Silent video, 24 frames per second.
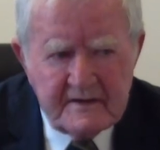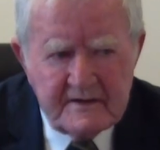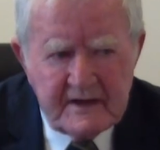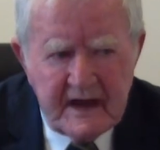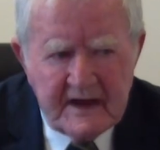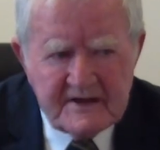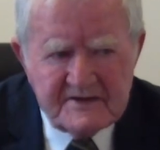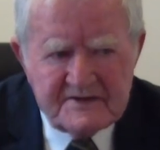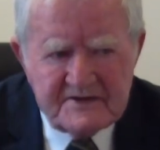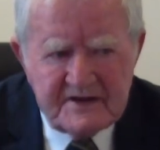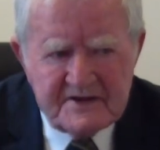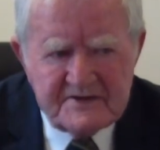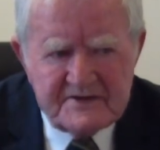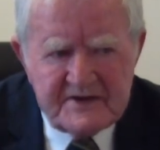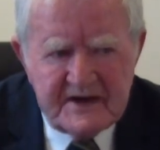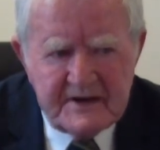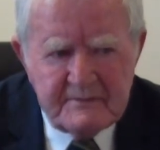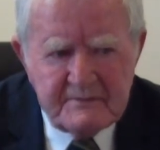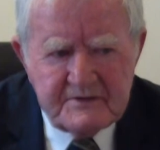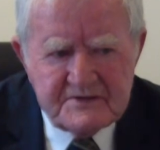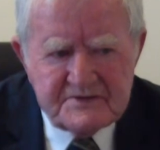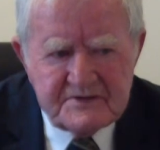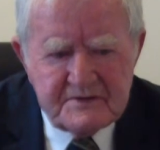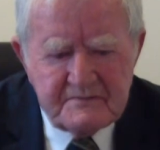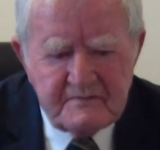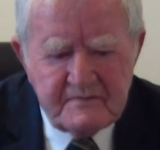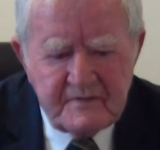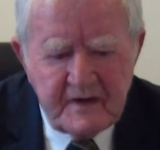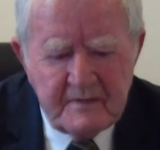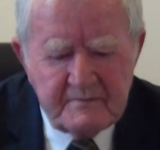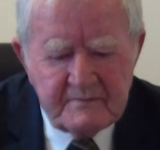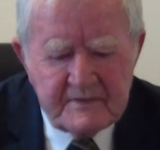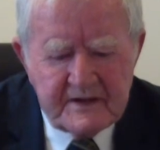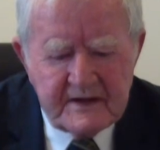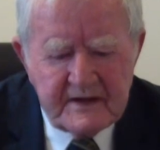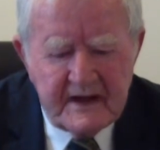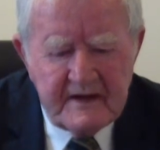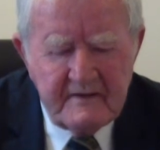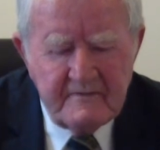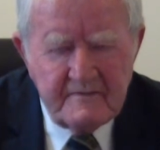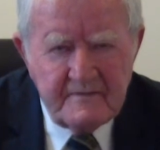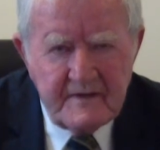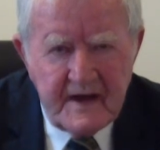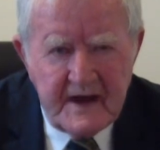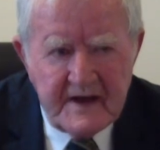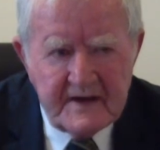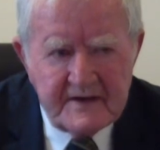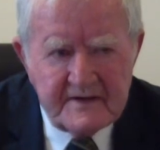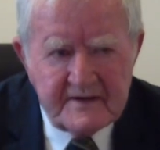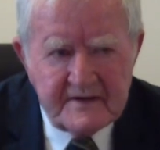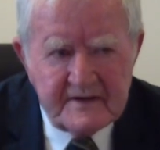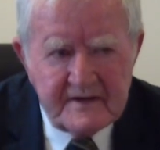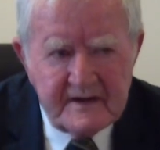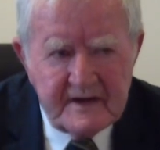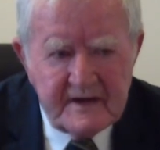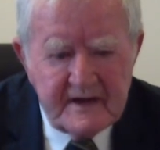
as distinguished from the event.